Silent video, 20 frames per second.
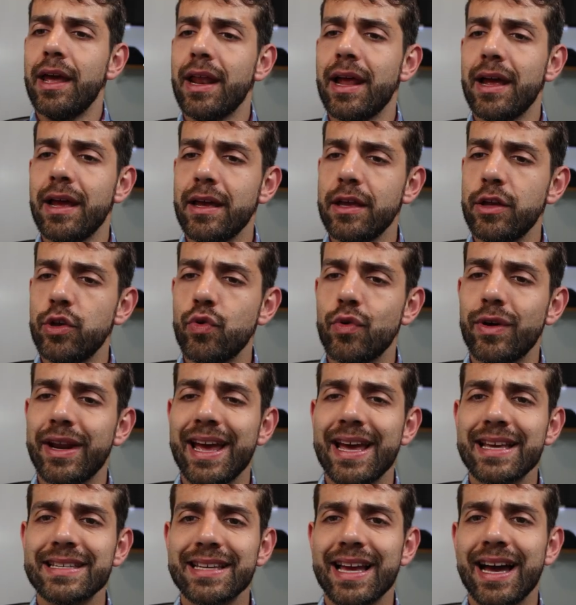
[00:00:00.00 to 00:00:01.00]
And uh, you're
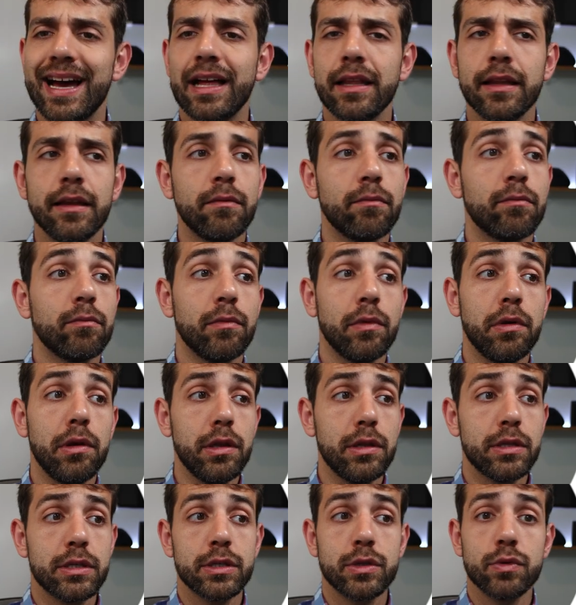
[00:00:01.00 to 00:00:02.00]
gonna ask, Alan,
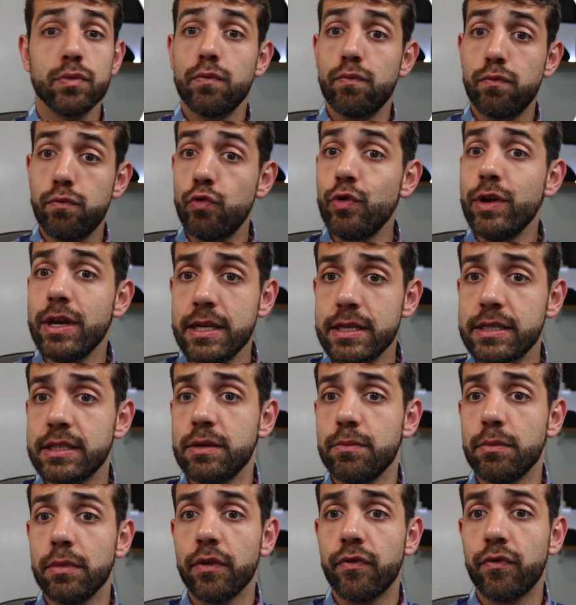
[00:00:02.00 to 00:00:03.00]
it's really
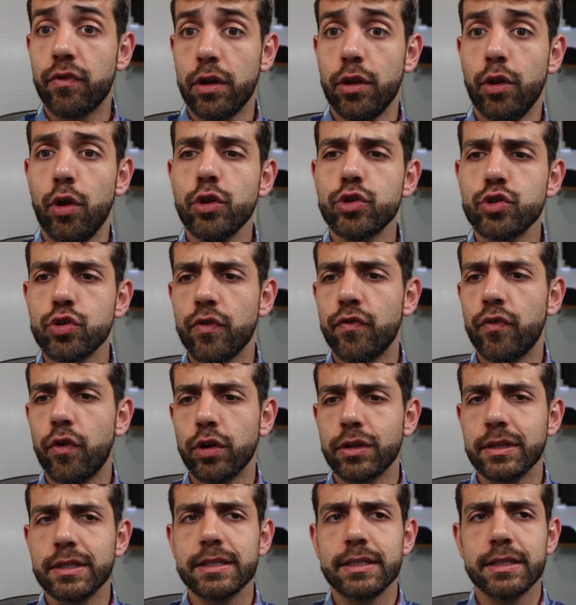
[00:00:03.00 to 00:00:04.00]
similar for lots of
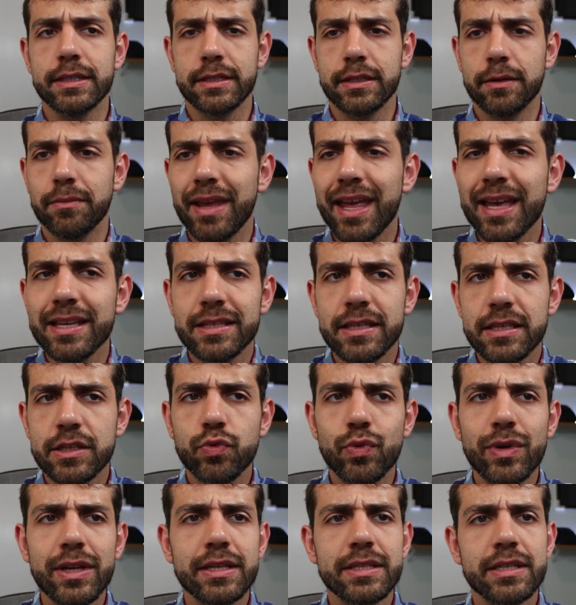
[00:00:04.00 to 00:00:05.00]
other systems. Yes,
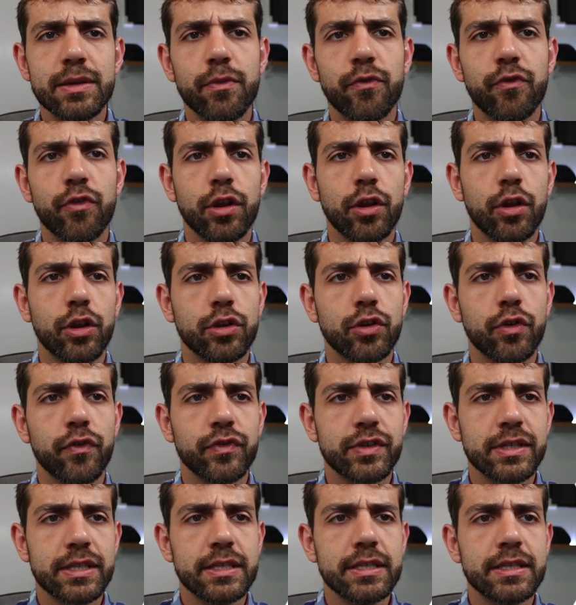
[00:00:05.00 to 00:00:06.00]
it's really similar for a lot
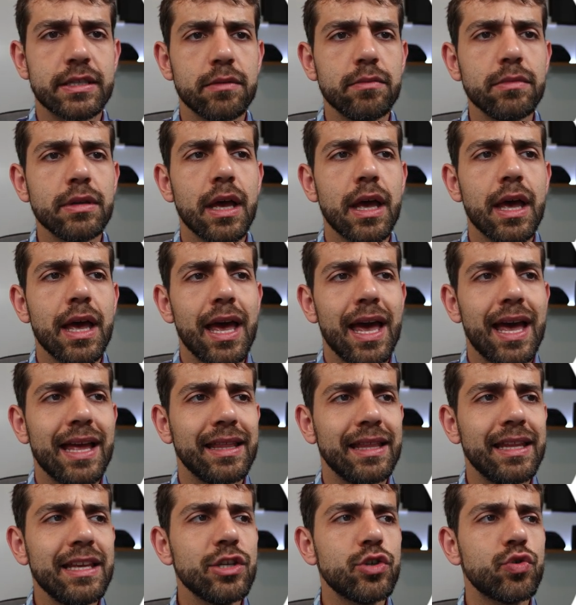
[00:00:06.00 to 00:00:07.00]
of systems,
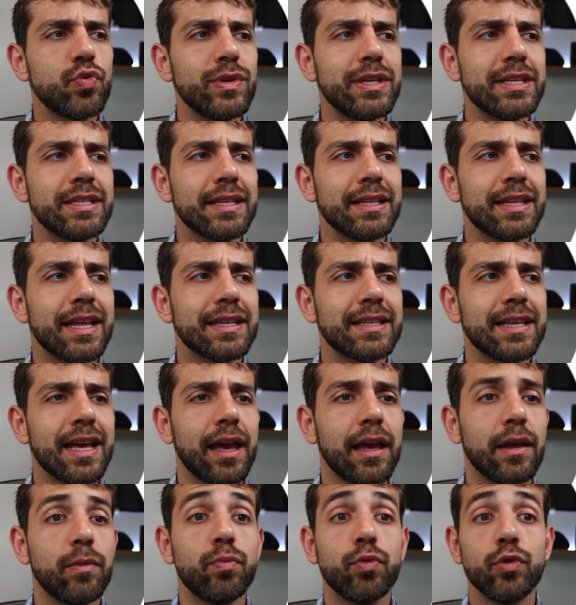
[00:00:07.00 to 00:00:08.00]
and this reason that
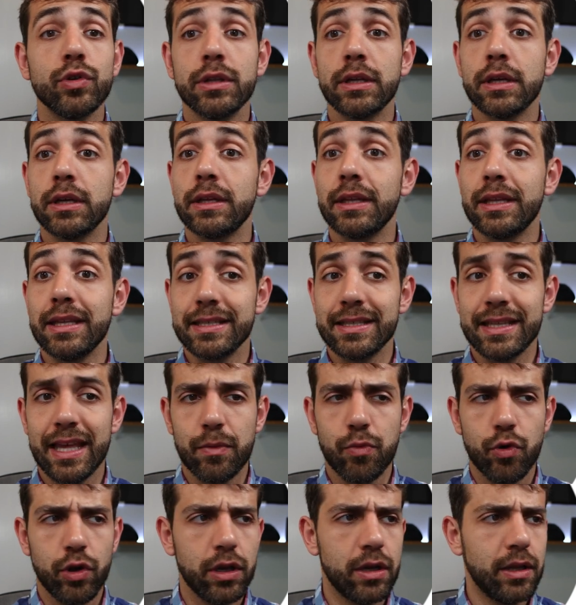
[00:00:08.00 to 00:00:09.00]
I put this
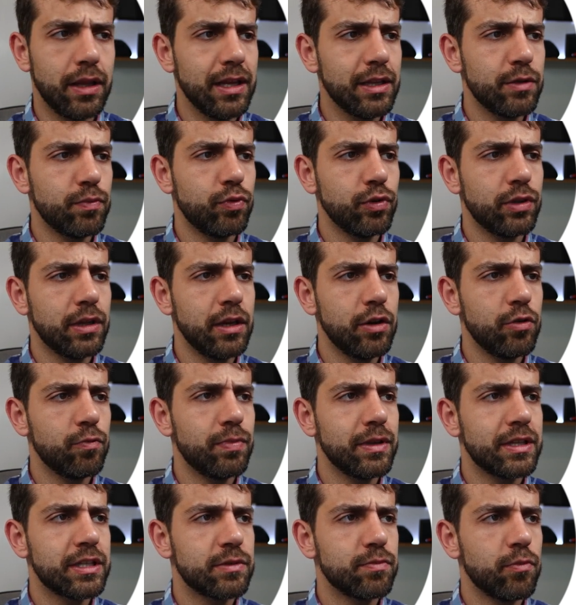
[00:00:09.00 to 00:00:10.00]
table here. Let's put a little
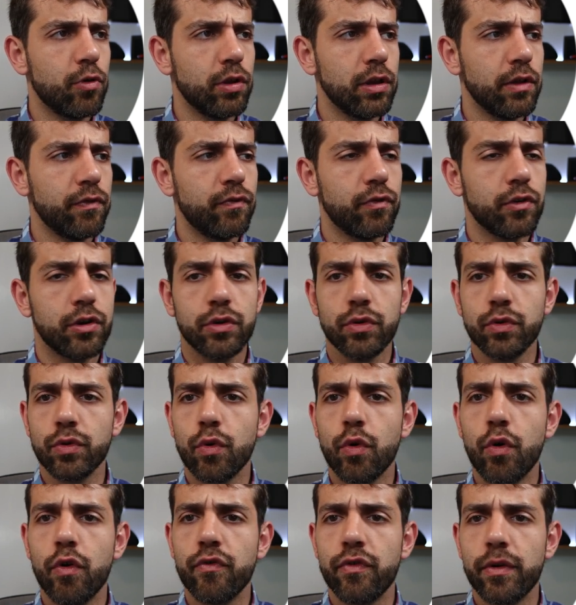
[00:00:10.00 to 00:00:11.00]
bit smaller for
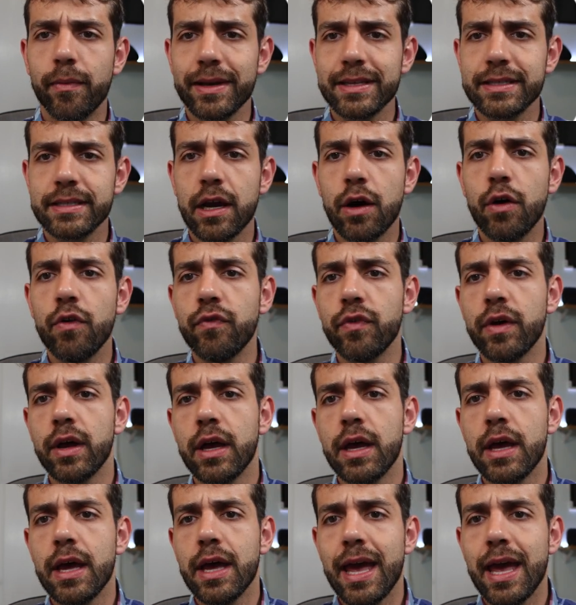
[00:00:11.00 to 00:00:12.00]
don't cover myself.
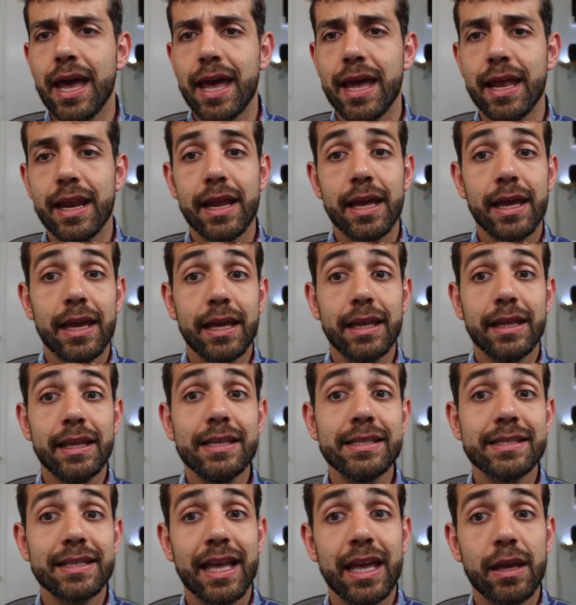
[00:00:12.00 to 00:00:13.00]
And in
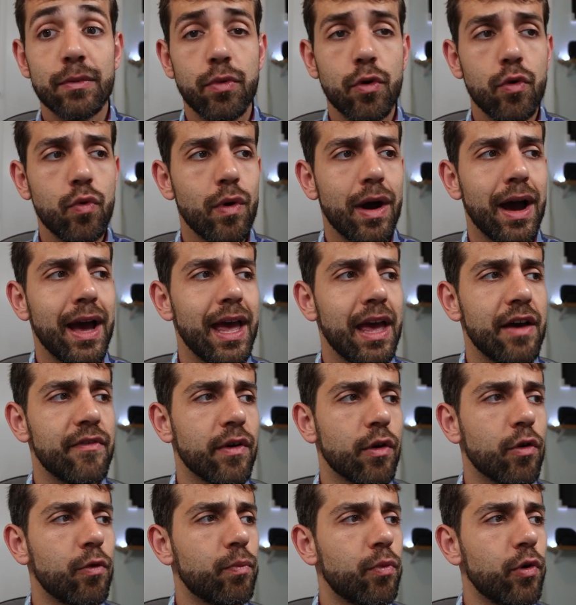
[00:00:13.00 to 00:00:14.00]
this table, I
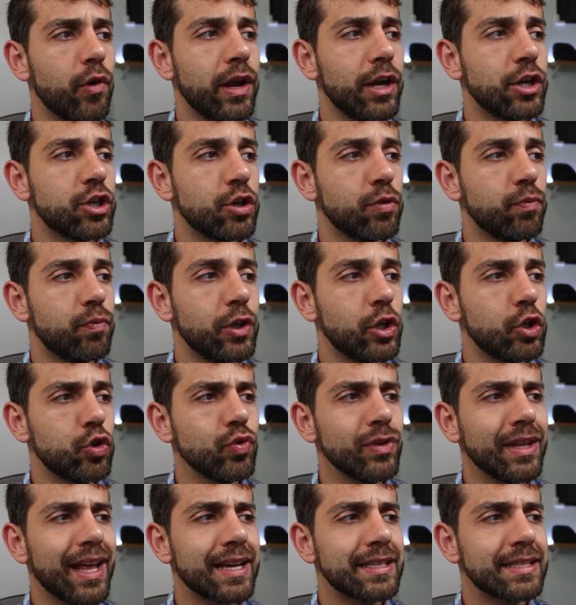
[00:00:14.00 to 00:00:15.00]
have a comparison
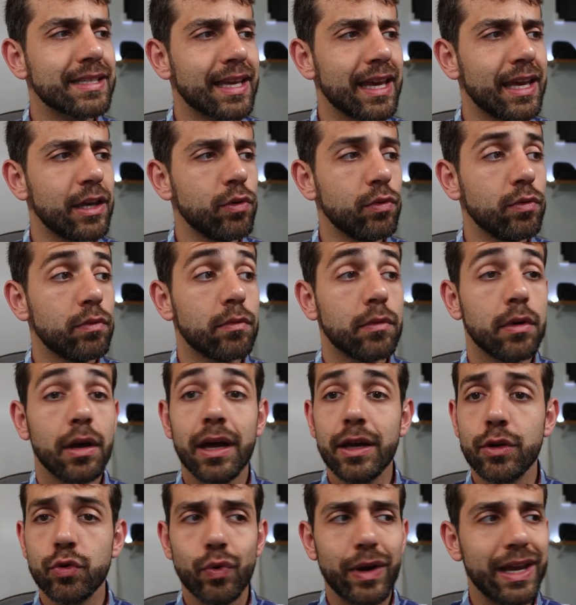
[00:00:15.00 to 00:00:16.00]
between NASCAL,
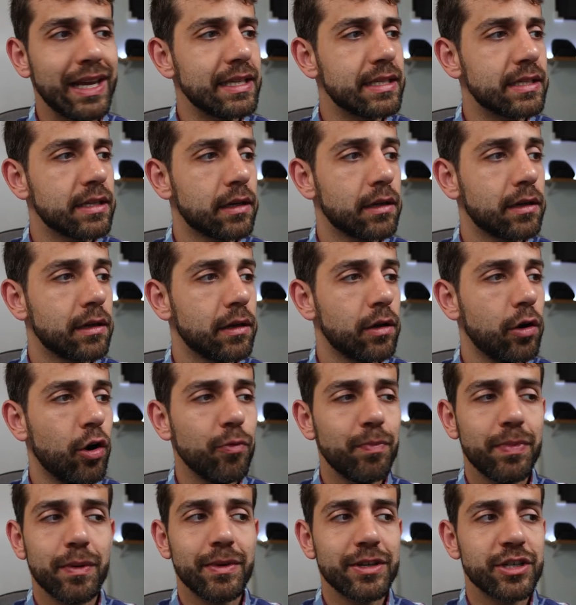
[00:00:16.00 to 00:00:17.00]
Unraid,
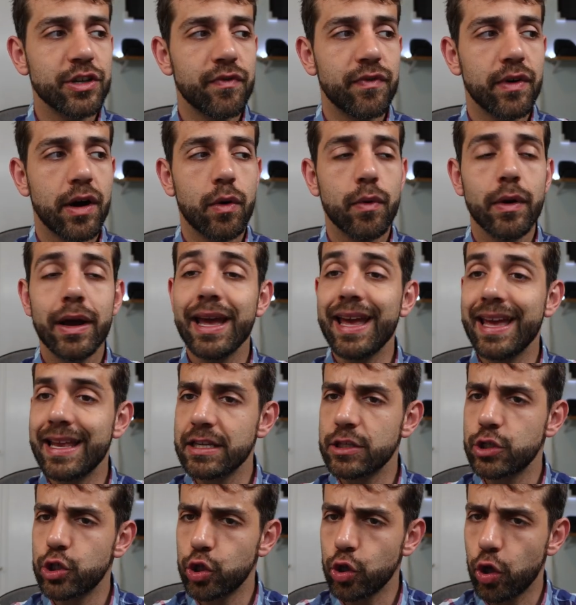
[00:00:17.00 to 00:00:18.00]
OpenMediaVault,
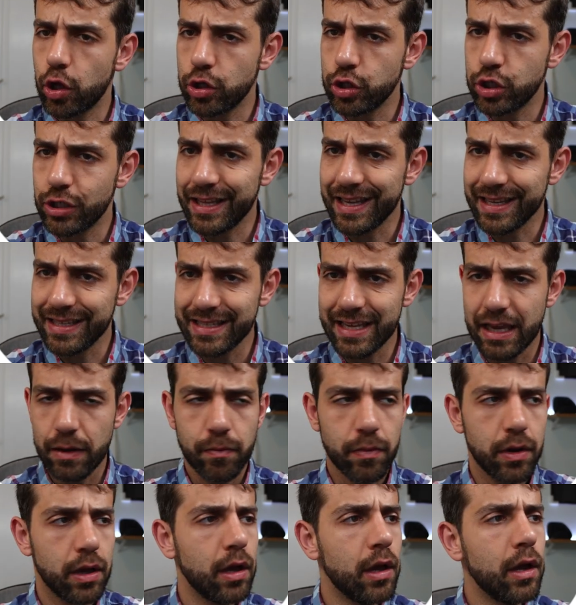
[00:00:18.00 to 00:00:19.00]
and Synology
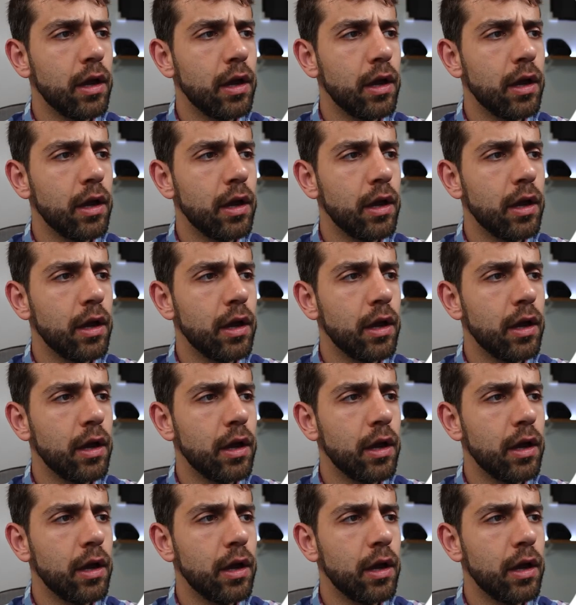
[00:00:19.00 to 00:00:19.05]
DSM.